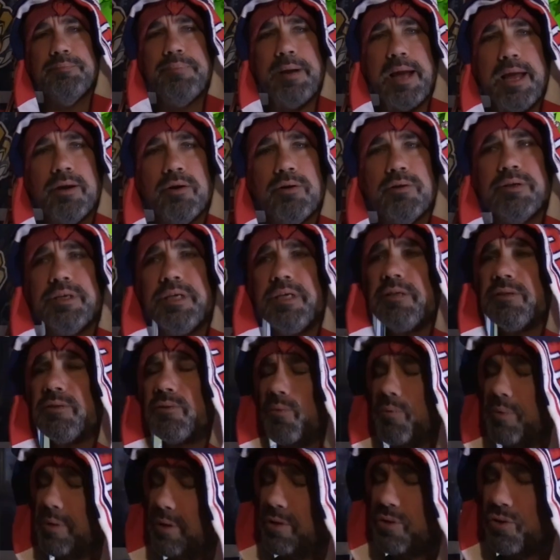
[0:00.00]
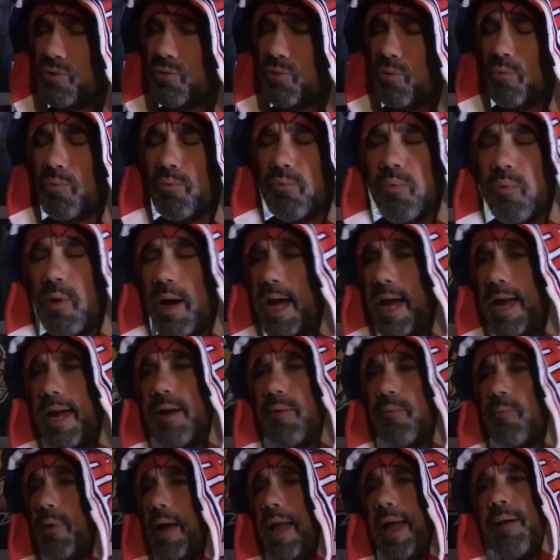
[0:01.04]
penalties, just way,
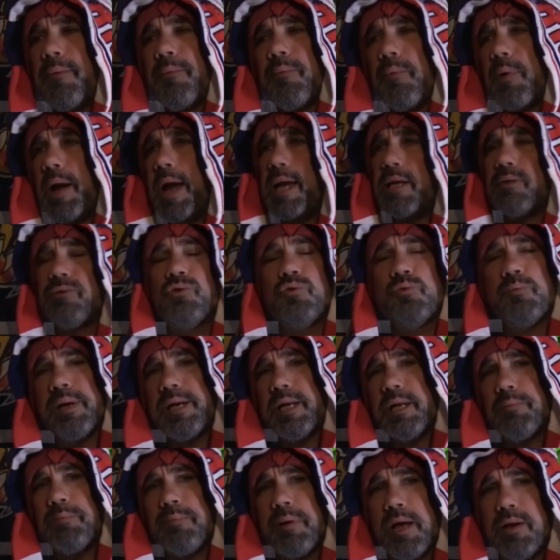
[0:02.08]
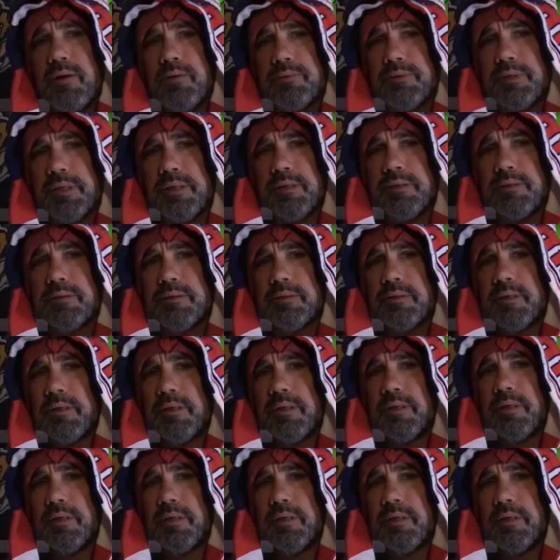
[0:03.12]
way, way too many penalties.